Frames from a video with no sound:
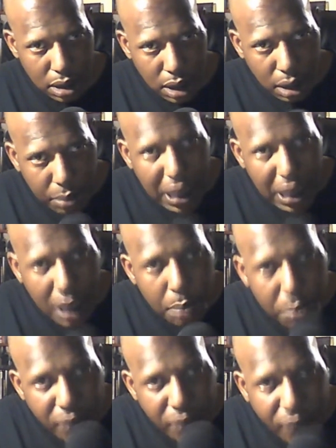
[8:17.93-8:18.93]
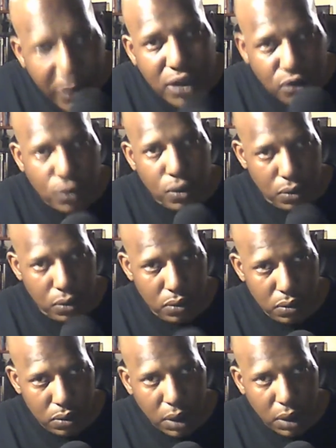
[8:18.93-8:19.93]
by a professional
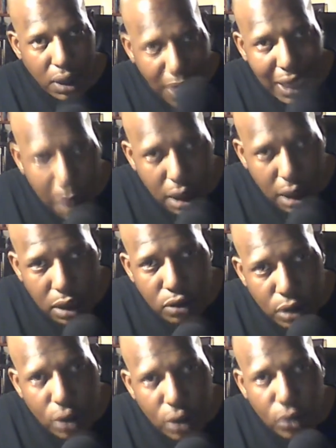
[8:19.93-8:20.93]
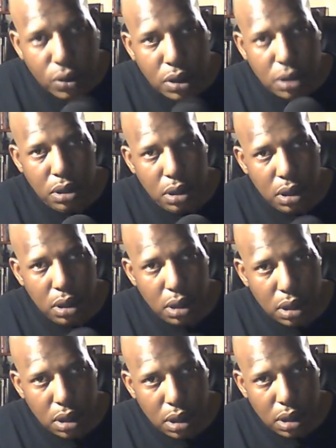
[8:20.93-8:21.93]
like Lennox Lewis,
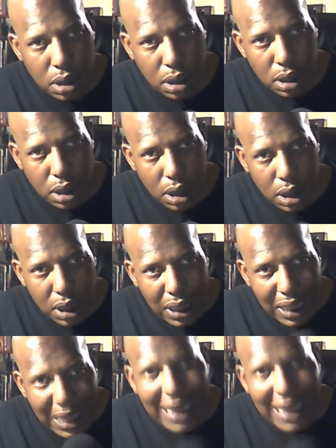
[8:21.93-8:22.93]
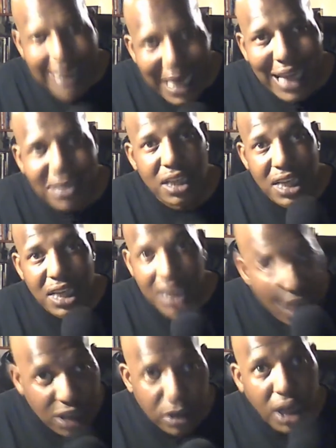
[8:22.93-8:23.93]
he got to at
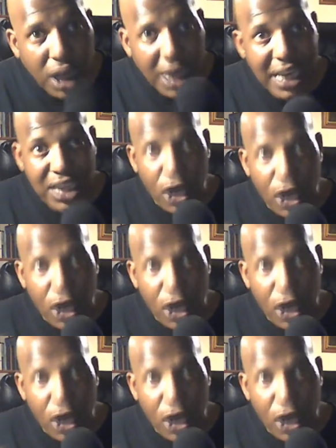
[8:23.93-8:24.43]
least know